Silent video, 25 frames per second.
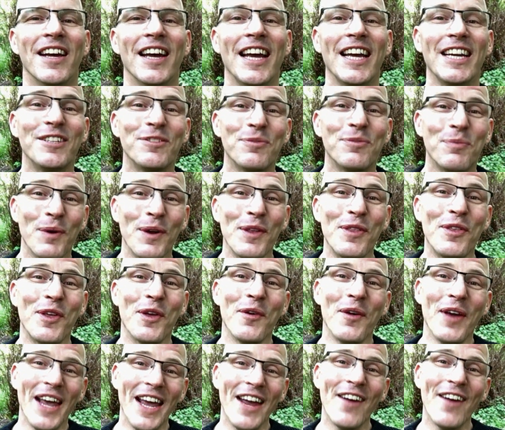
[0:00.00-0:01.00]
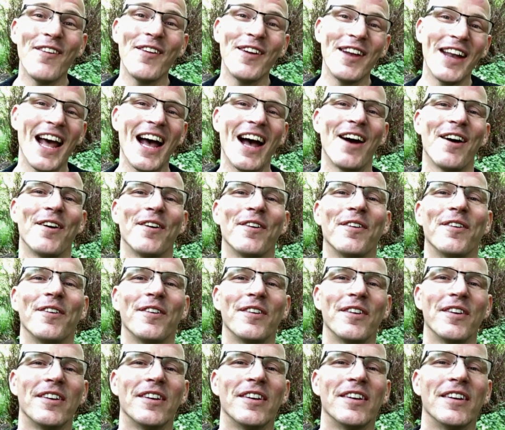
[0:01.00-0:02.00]
He's with you here and now.
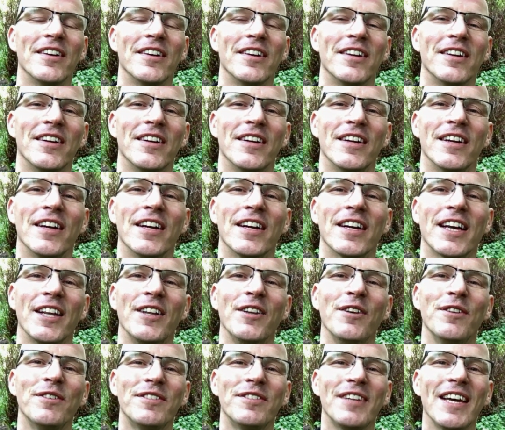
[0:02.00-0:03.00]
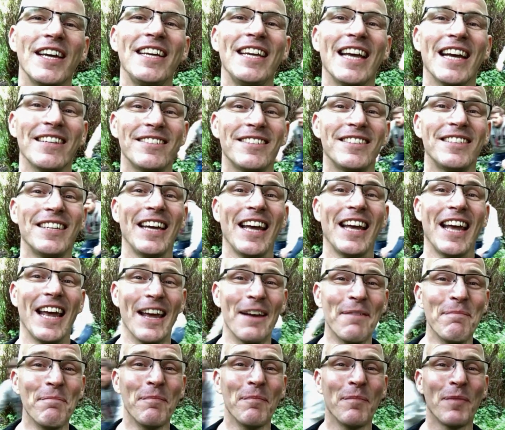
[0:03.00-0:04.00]
Can you say yes to
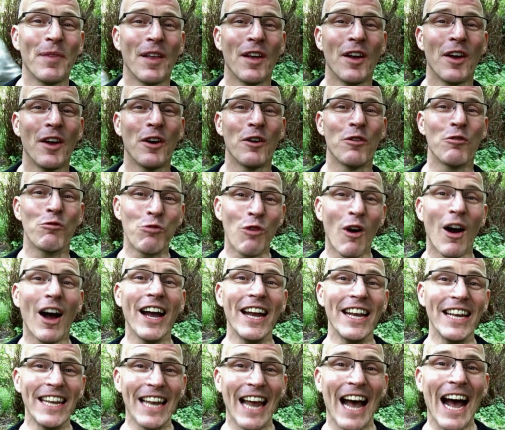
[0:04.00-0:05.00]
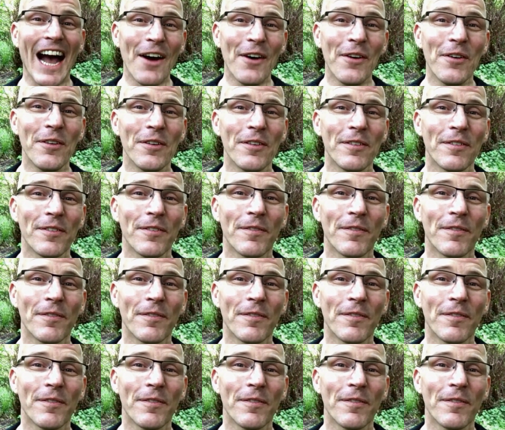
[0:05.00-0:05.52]
him right now?